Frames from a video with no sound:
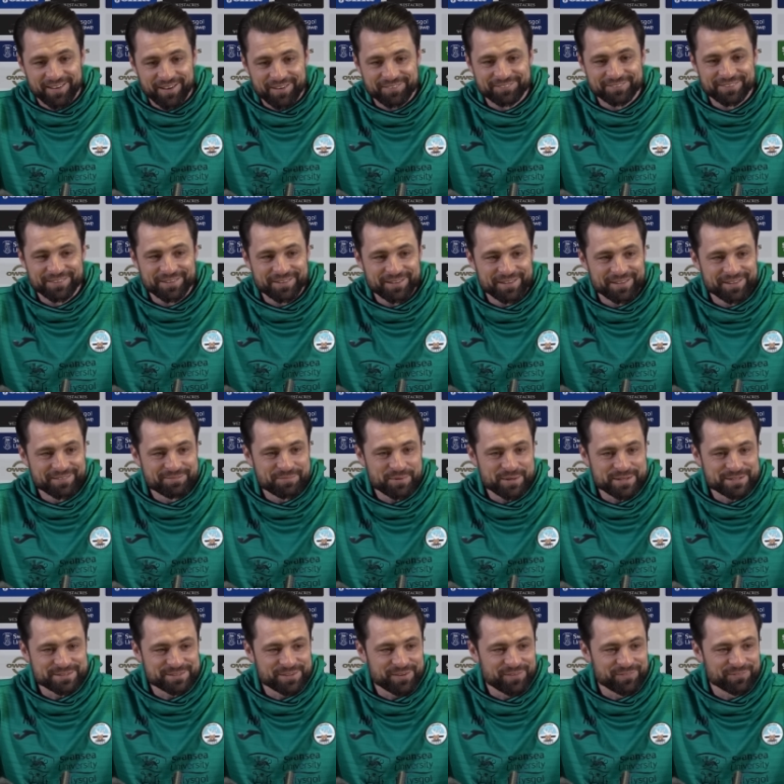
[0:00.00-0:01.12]
after the
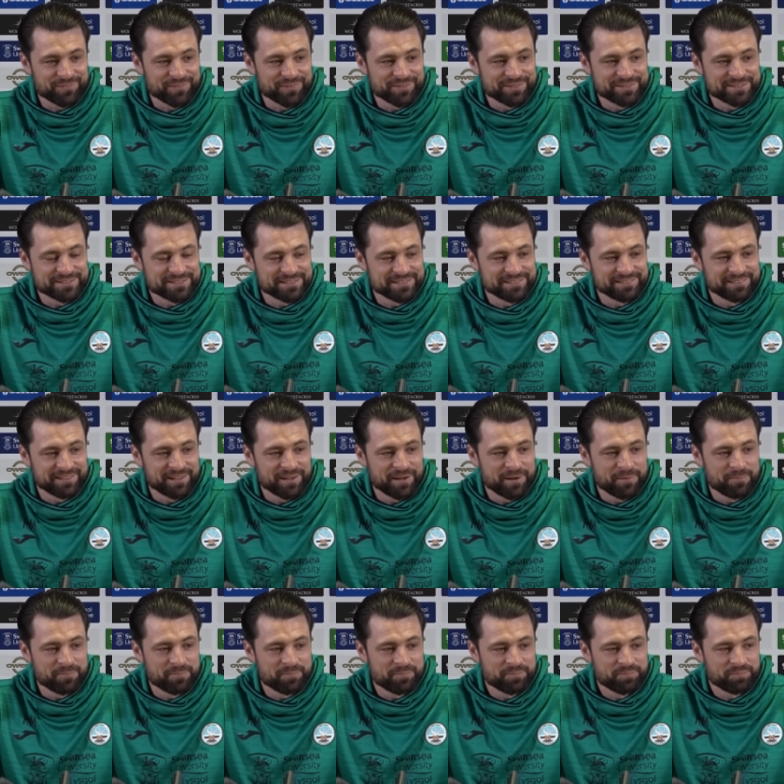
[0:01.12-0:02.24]
press conference, and
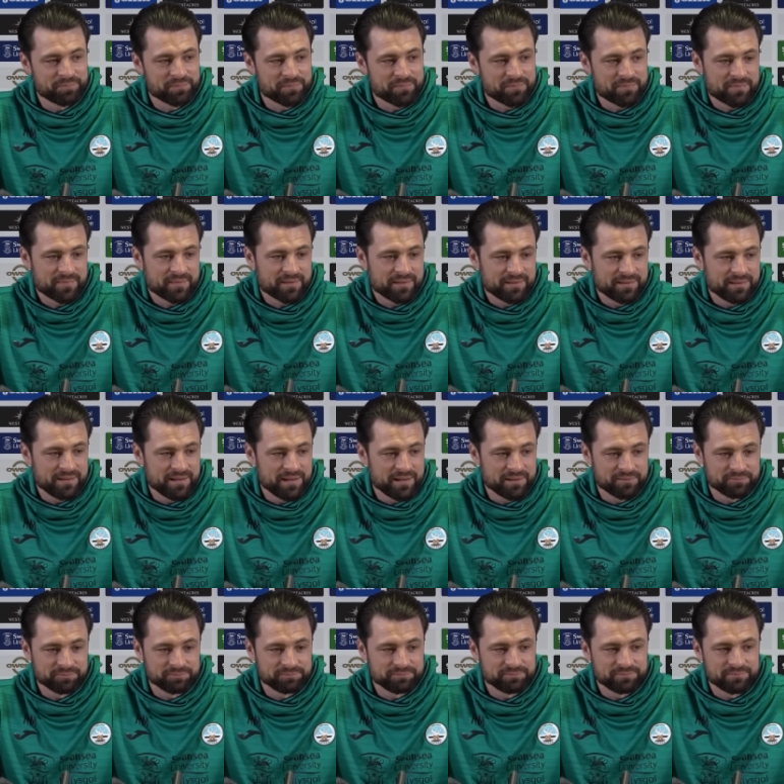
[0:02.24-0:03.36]
um, yeah,
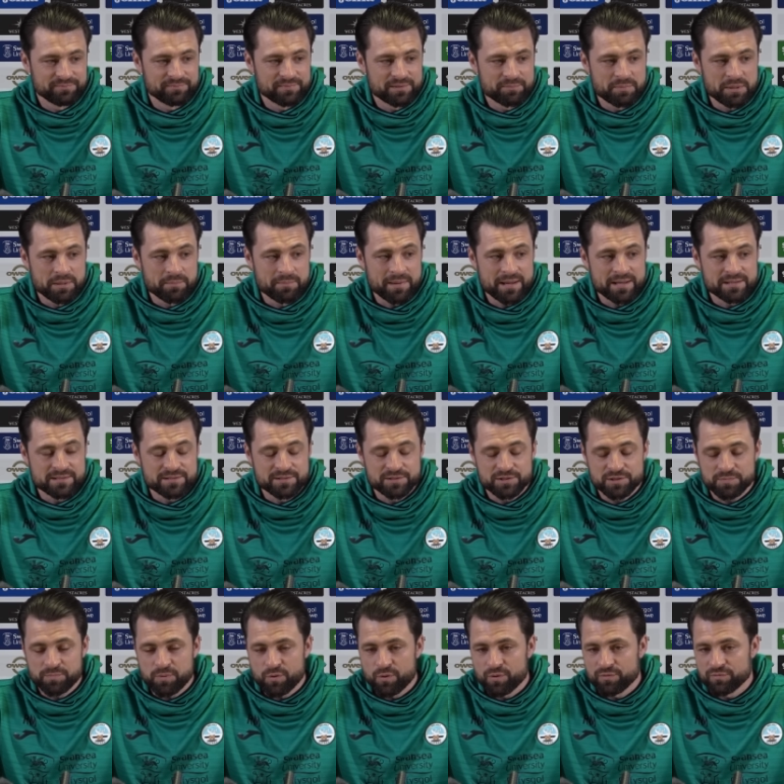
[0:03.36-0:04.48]
it's been amazing the
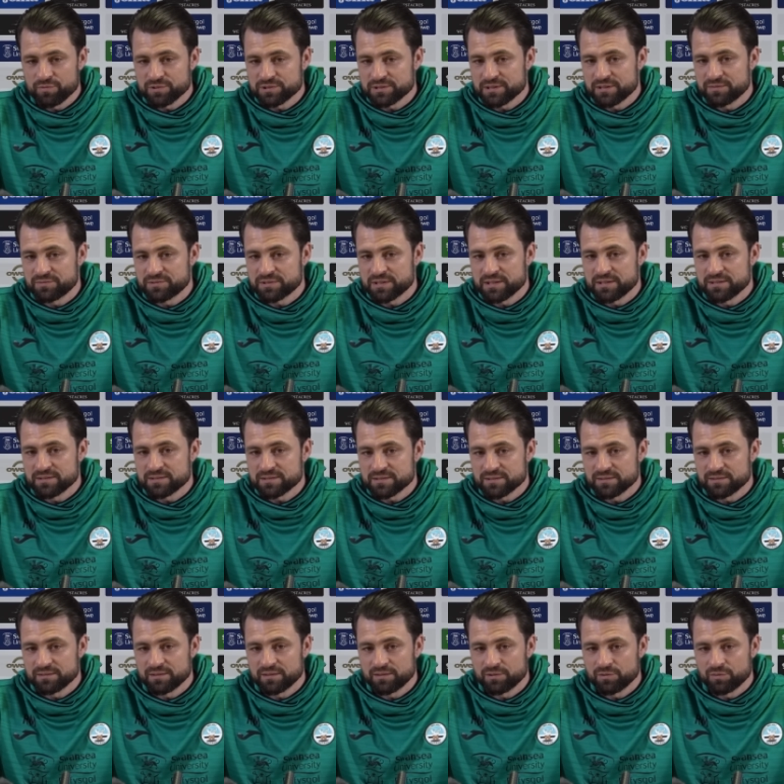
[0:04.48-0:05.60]
support we've received since
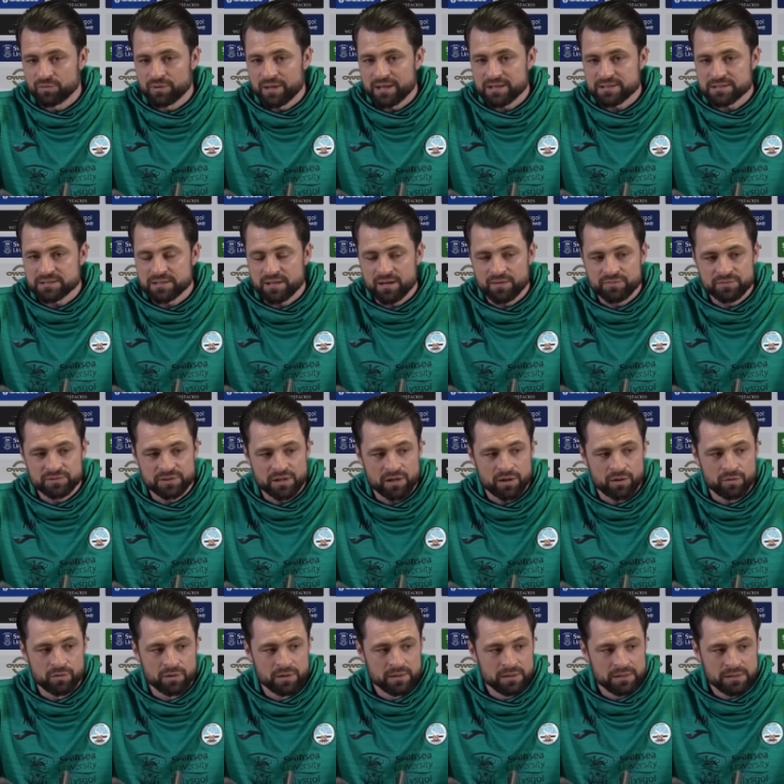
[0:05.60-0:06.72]
and, and all that stuff.
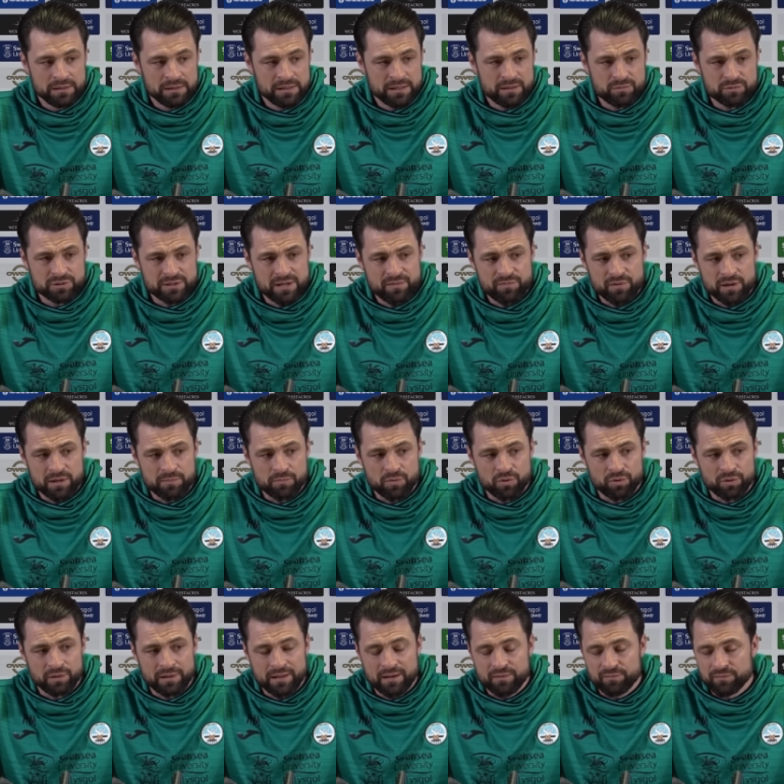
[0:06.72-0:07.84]
So it was never any more
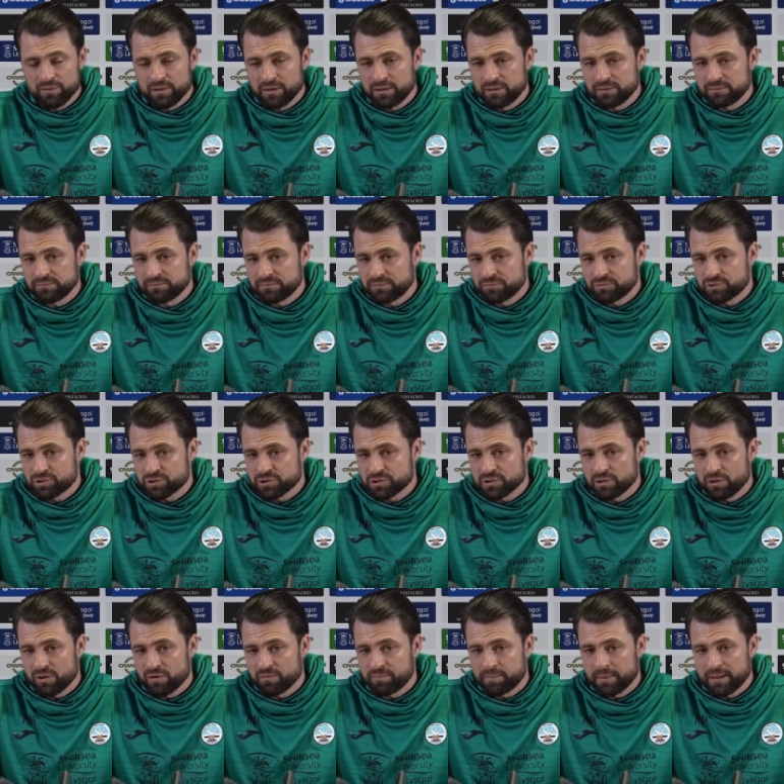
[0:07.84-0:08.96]
than that, really. It was just a
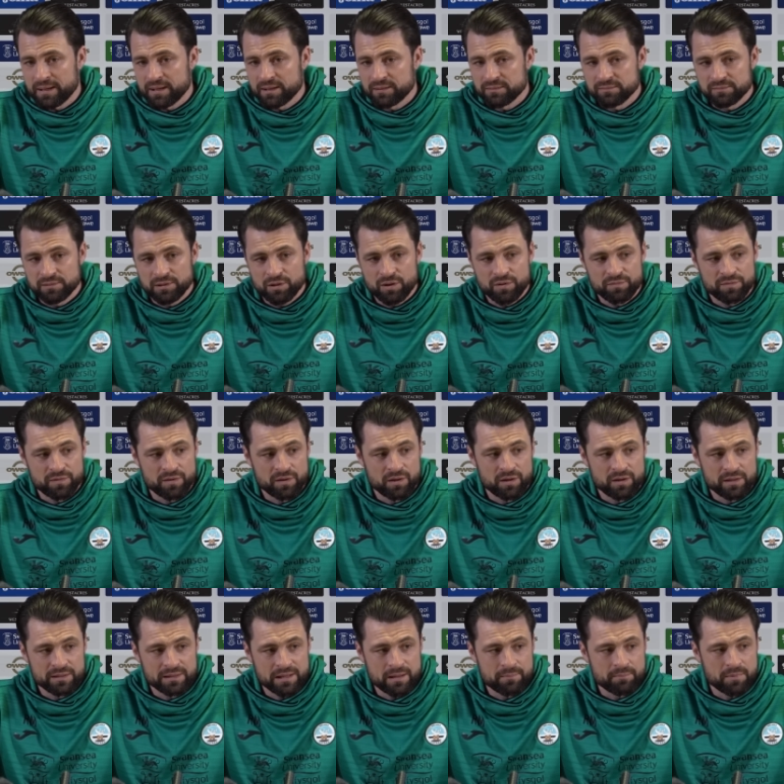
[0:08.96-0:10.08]
lot of pain, a lot of
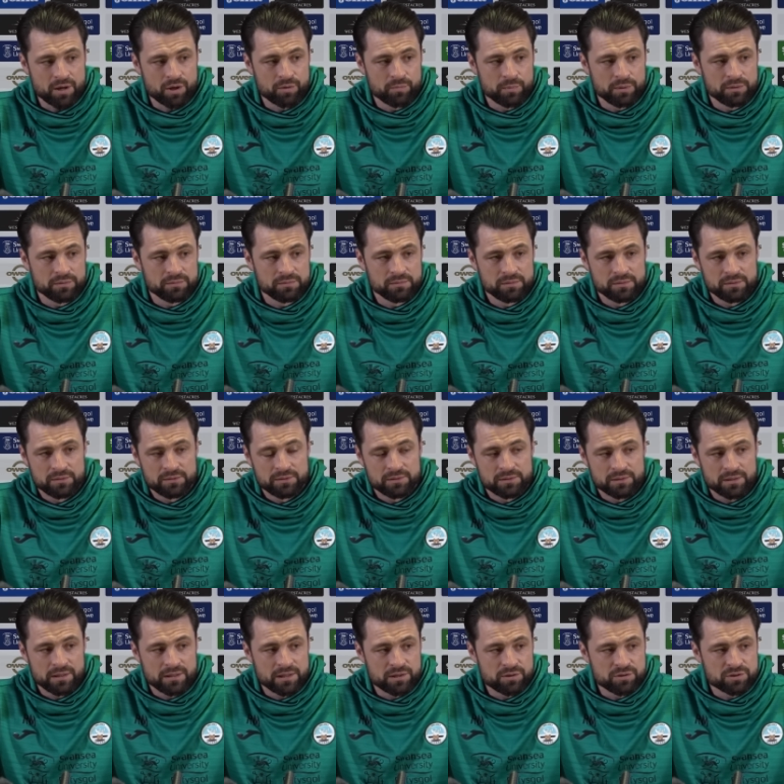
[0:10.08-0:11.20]
hurt in that moment,
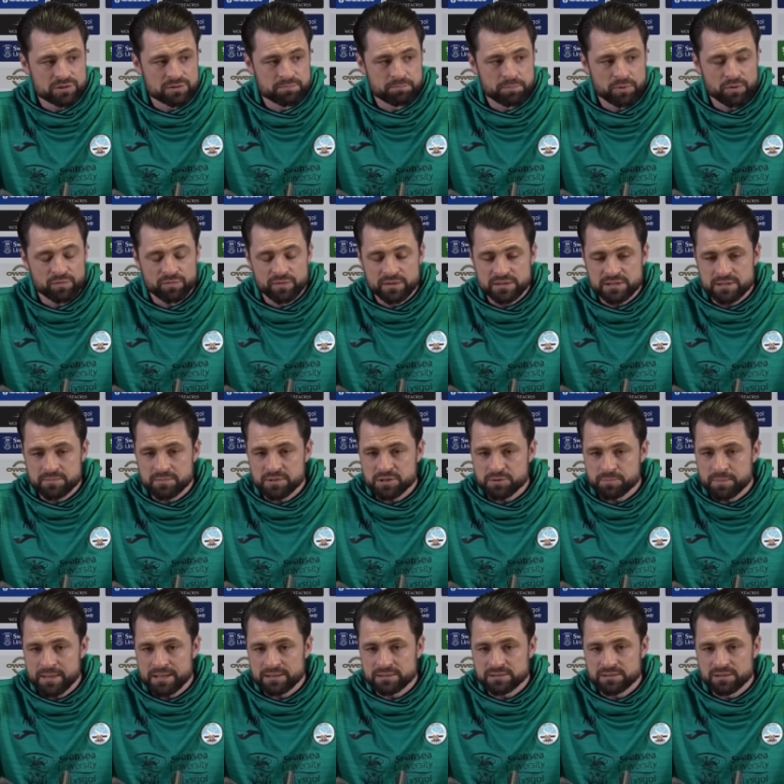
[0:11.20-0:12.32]
and then you put things in
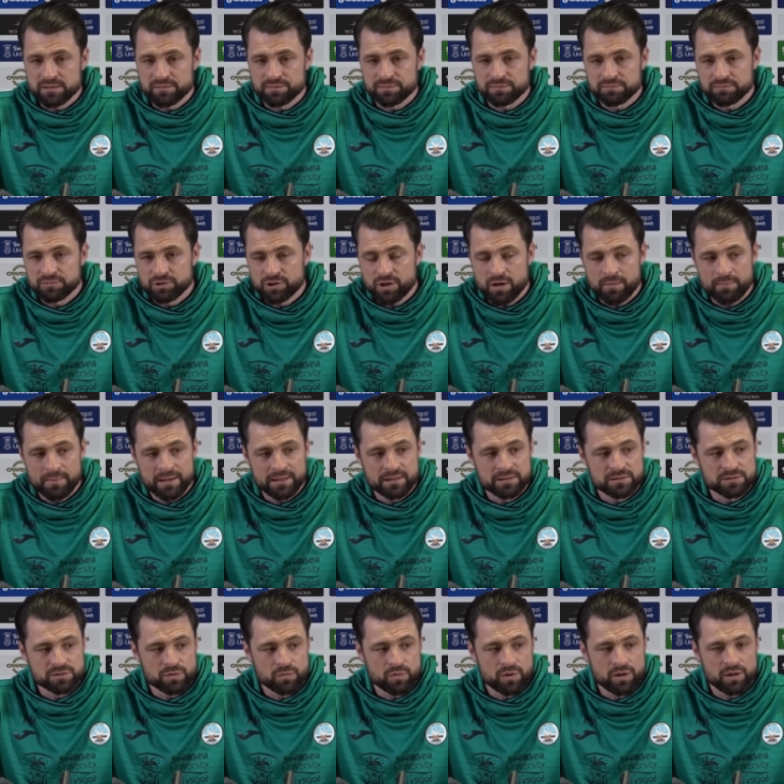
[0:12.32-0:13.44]
perspective. You come back
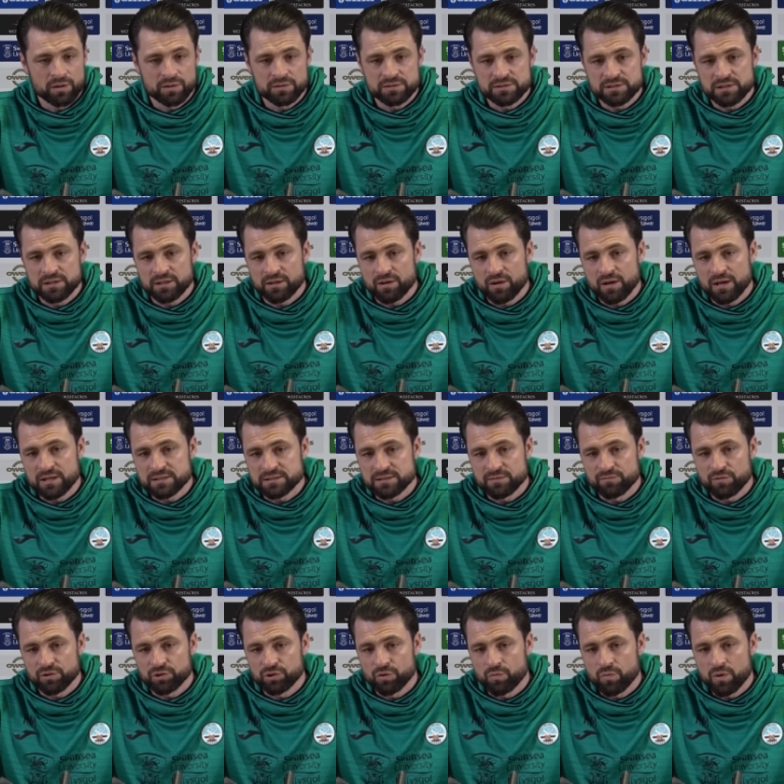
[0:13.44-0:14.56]
into work and see the guys and
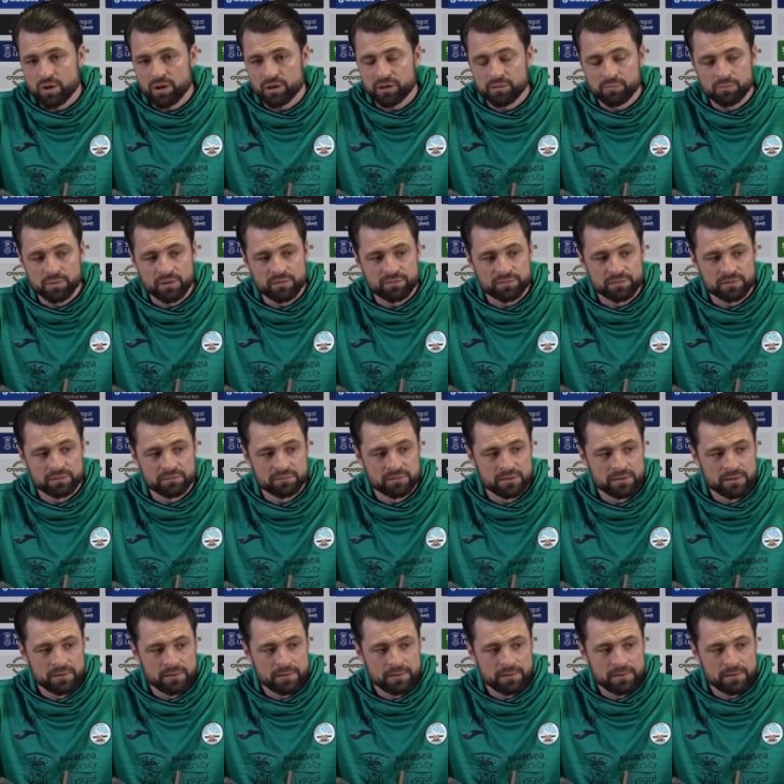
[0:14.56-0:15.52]
everyone you're working with, and